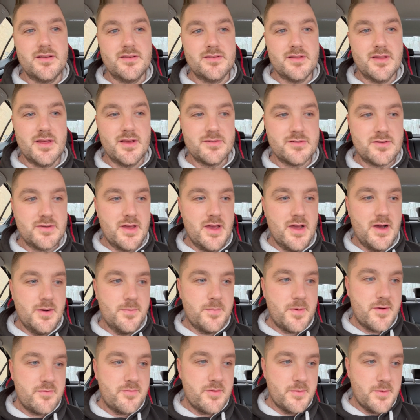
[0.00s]
So that's gonna help
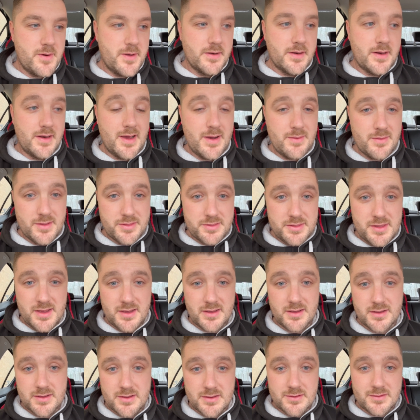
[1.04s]
everyone. Now I
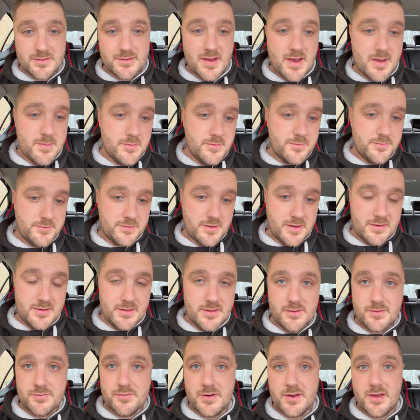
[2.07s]
think at time of sending
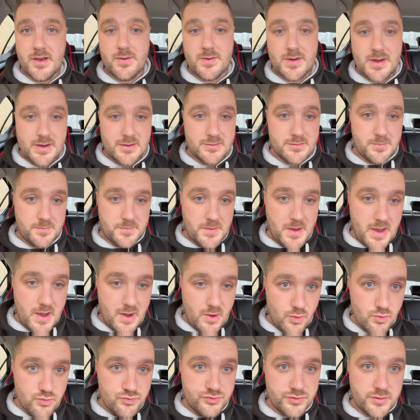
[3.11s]
this video out, it's about
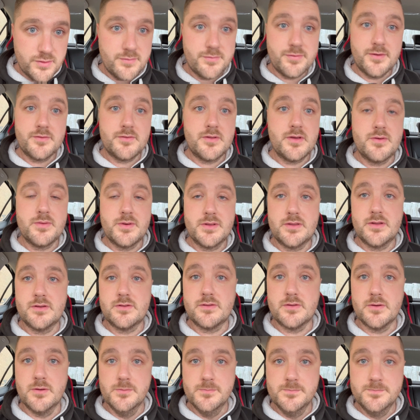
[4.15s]
150 quid this
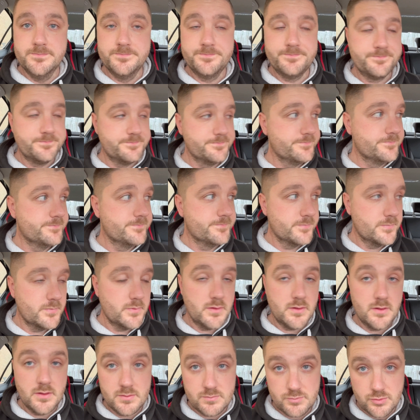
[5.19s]
tool
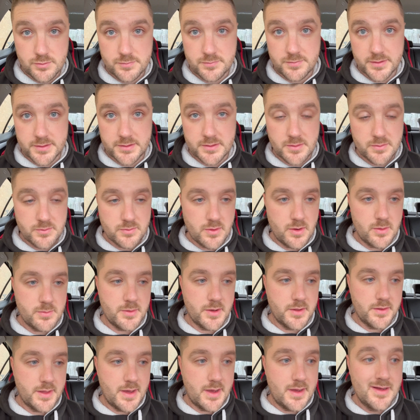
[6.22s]
roughly. Don't quote me
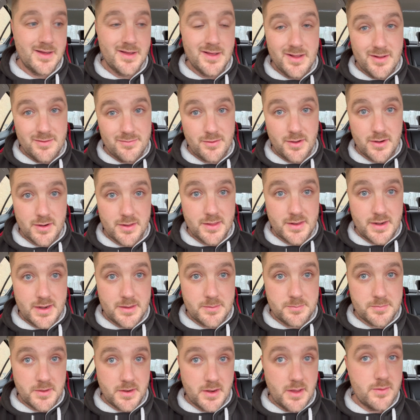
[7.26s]
on that. Follow the
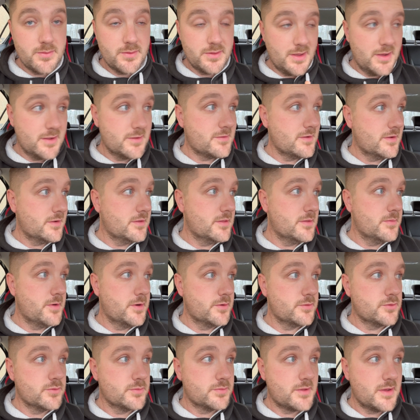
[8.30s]
link below and i will tell you the
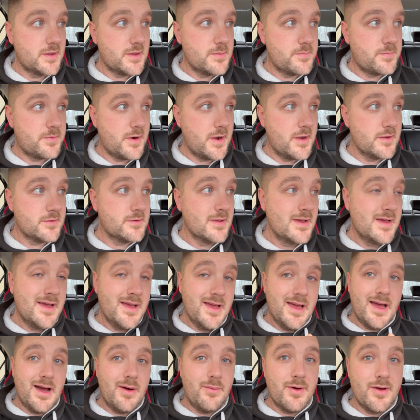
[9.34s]
most updated price.
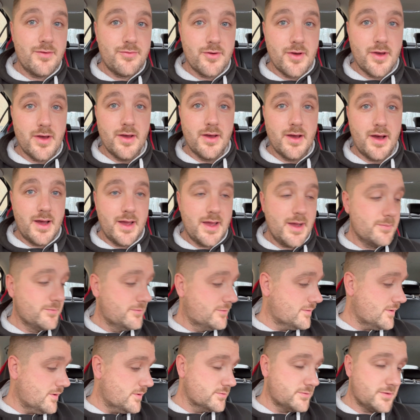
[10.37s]
However, I am
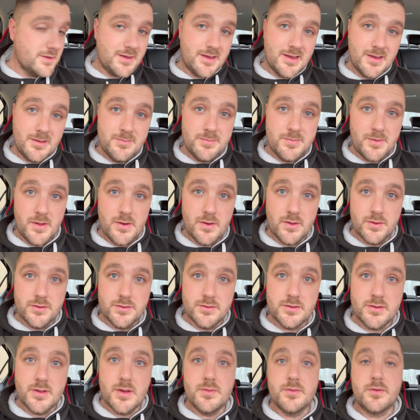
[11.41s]
told that
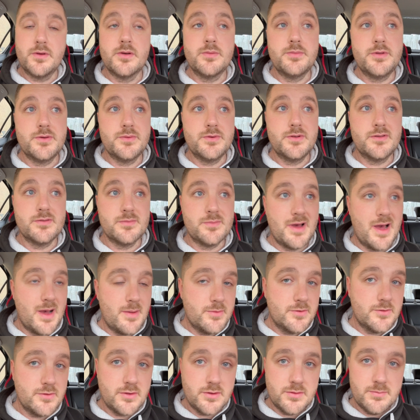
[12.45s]
Kingbolen are going to be doing some
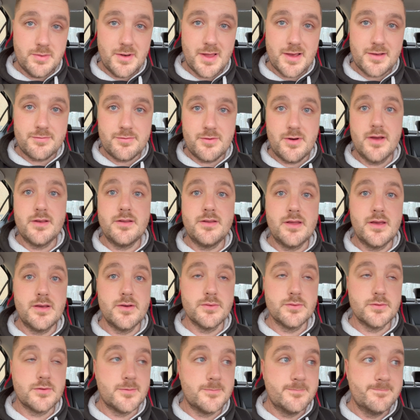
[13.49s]
Amazon Black Friday
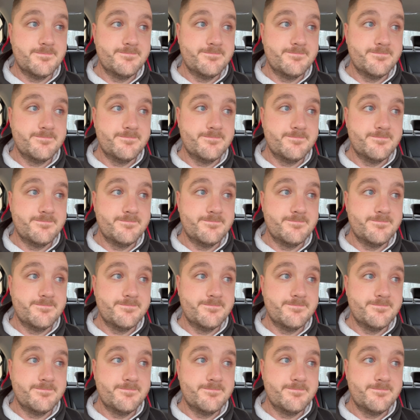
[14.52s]
deals.